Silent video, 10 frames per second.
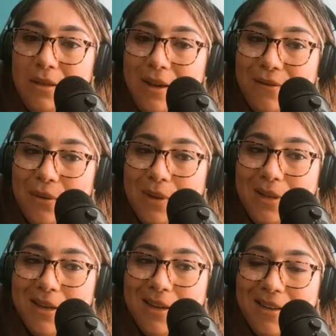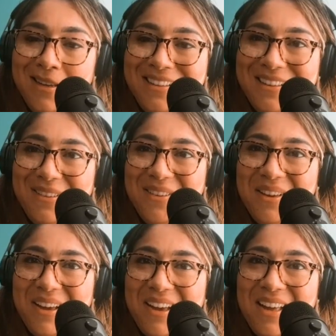everyone that
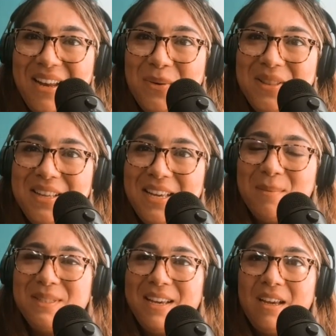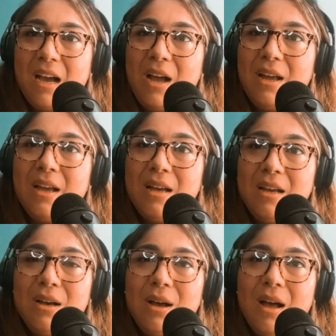anyone that keeps saying I
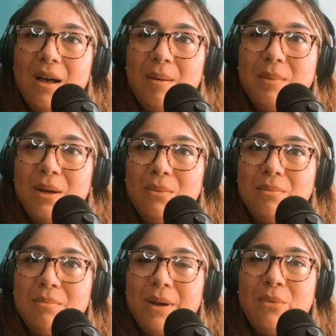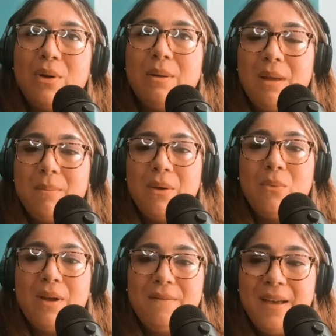want to make my
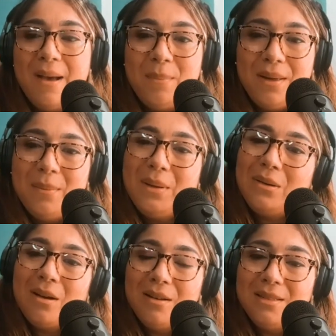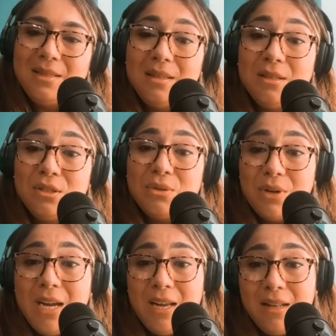wife happy. I mean, honestly, it's
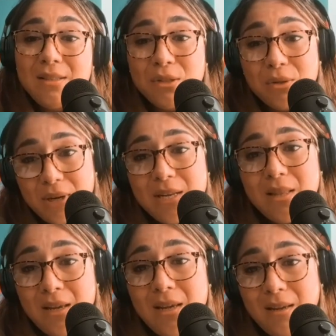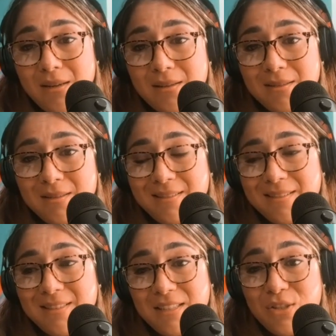great. That's a great thing
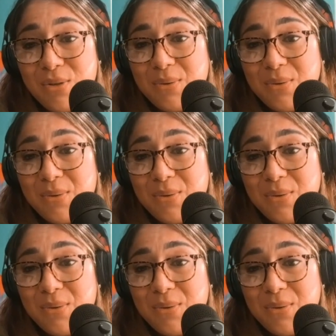to do.